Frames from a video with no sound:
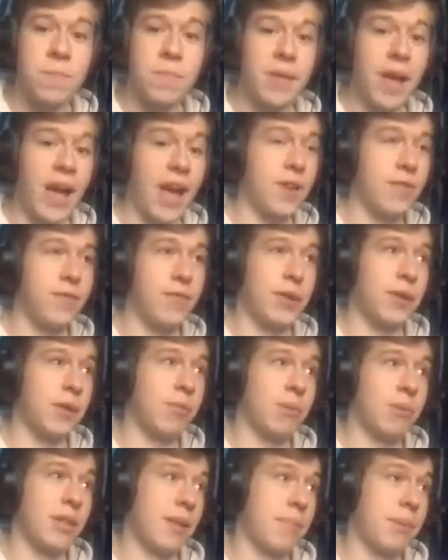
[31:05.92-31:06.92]
I had a
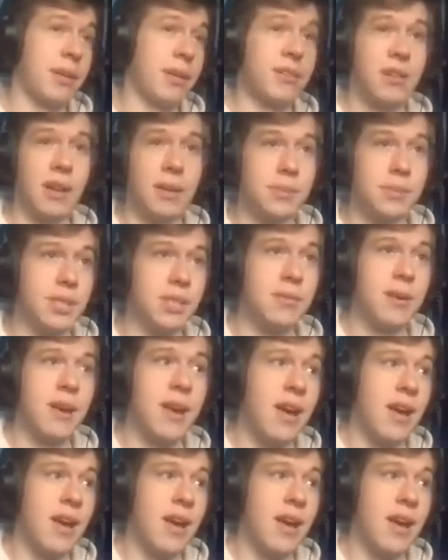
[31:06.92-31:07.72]
feeling when they played Clemson.